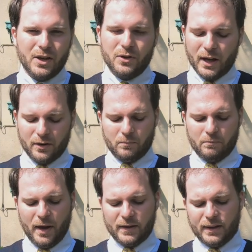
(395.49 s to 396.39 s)
You
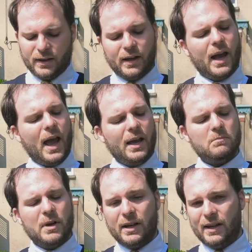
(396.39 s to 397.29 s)
get basically
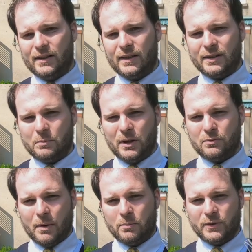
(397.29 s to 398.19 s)
8 milliliters is meant
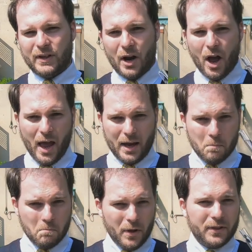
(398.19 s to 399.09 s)
to represent a
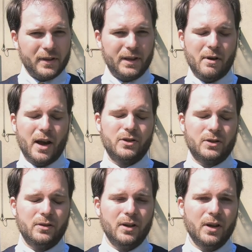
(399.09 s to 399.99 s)
monthly
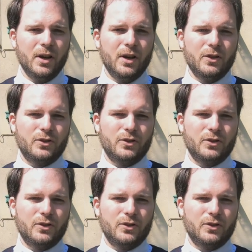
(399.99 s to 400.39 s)
ration.